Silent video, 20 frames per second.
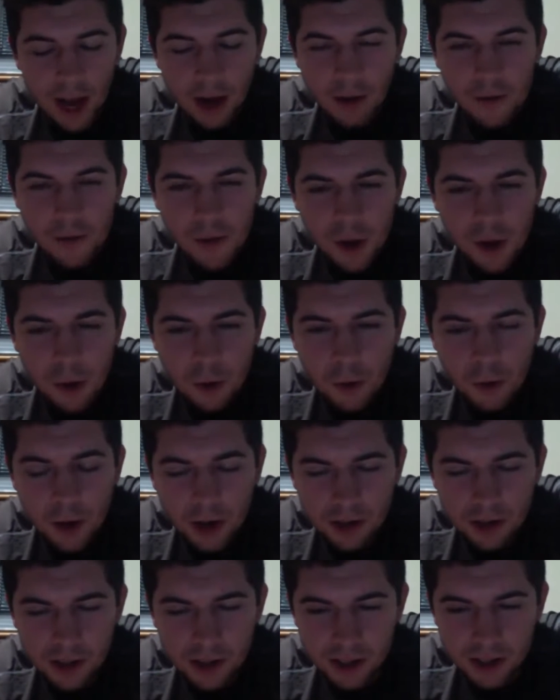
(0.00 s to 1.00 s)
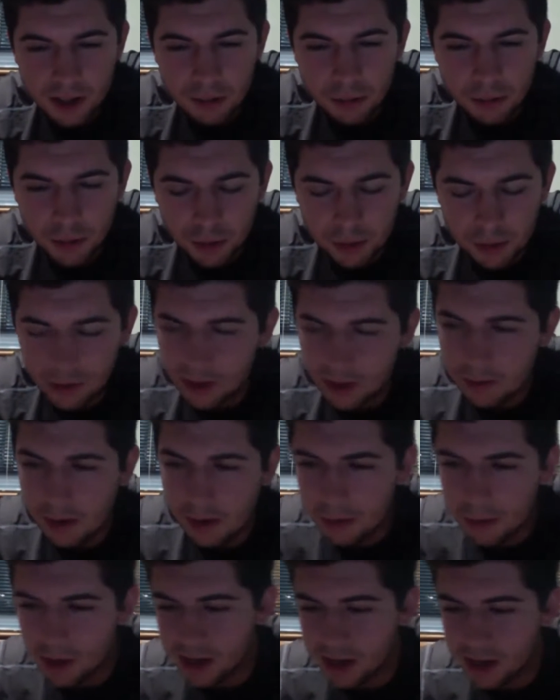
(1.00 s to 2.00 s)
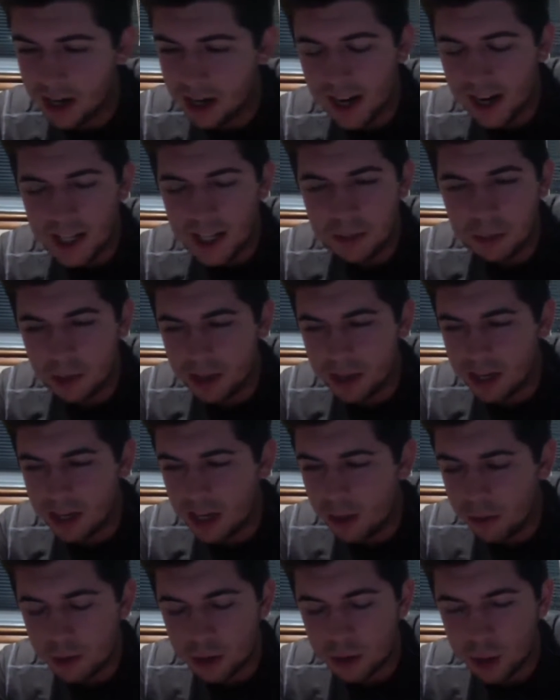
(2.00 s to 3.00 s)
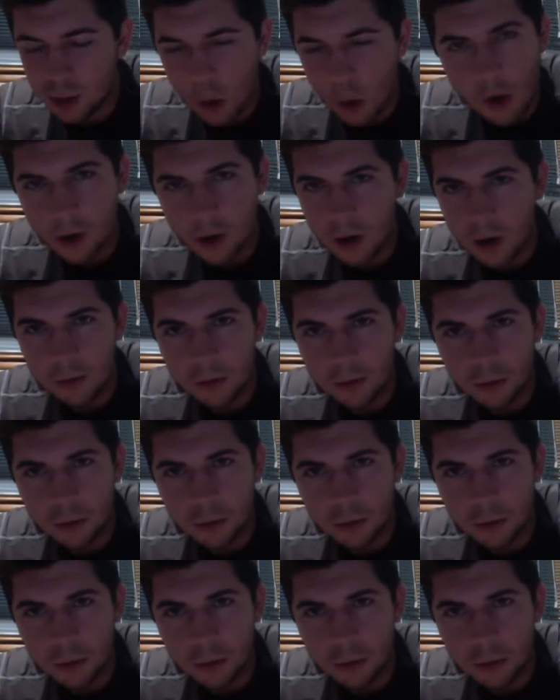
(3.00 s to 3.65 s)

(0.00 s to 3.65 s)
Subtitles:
don't even know who else is in the booth with him on a Monday nights, but he was so uncomfortable.